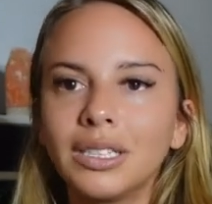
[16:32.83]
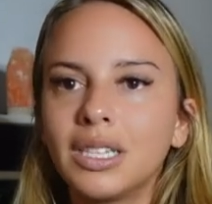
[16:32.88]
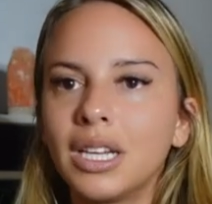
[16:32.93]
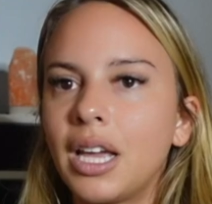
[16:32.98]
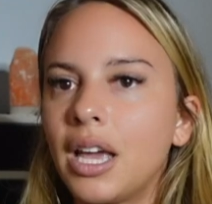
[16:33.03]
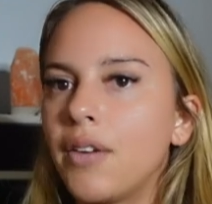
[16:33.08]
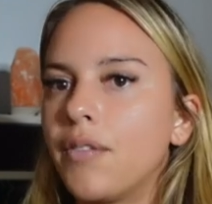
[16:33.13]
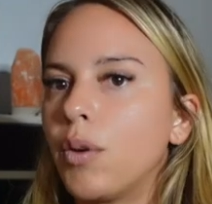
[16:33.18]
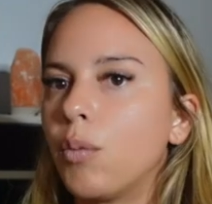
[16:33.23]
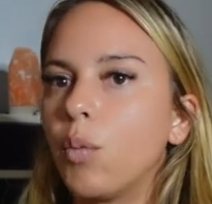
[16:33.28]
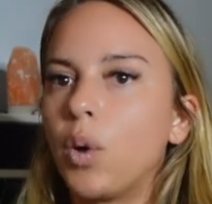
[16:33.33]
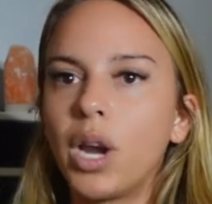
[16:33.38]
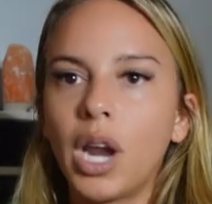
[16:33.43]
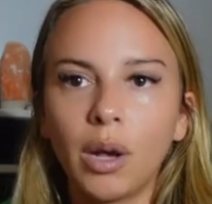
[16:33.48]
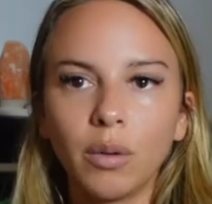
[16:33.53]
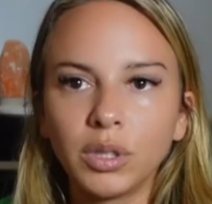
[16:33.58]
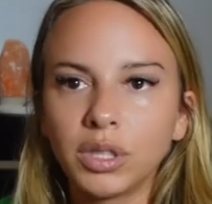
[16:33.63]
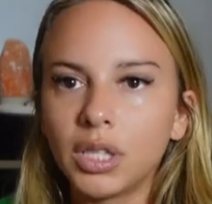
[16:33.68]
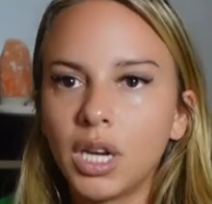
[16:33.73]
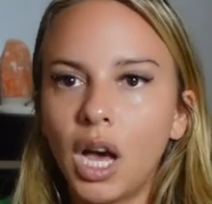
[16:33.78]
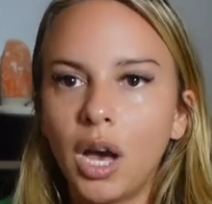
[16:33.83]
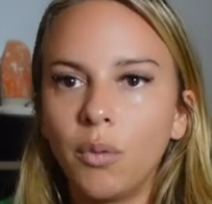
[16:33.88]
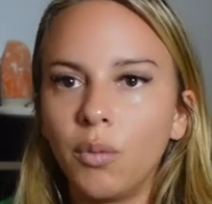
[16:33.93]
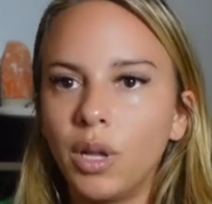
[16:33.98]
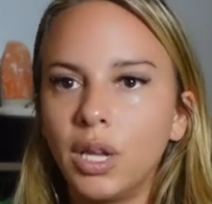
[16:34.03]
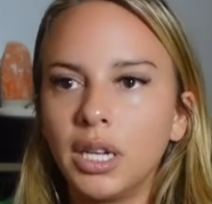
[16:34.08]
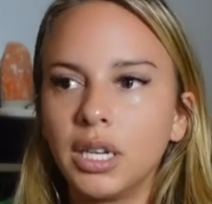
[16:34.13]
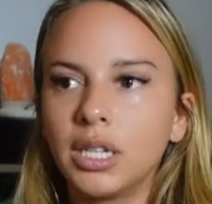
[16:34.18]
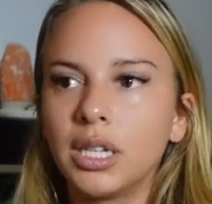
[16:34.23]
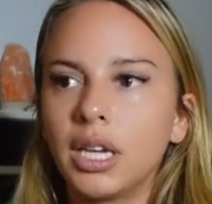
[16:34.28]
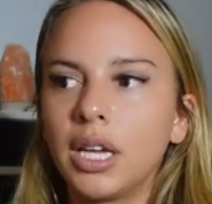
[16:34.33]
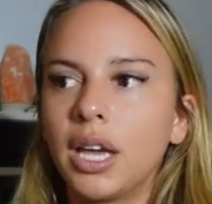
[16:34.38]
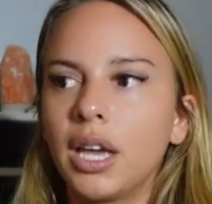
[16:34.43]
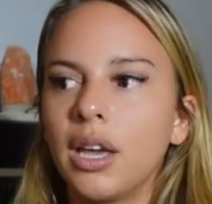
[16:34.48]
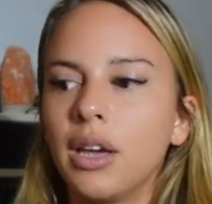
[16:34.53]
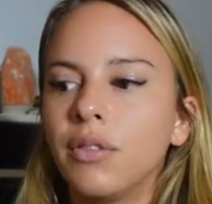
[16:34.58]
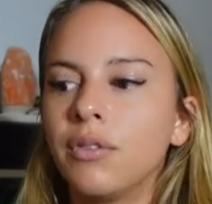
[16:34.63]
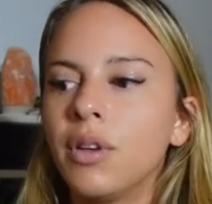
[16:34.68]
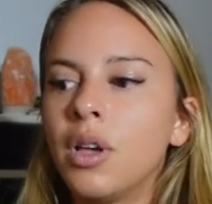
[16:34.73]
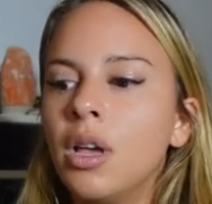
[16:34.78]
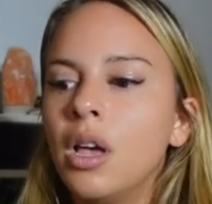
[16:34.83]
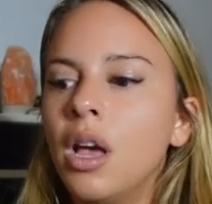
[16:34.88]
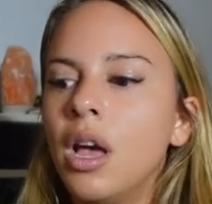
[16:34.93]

to give and what I was not willing to give.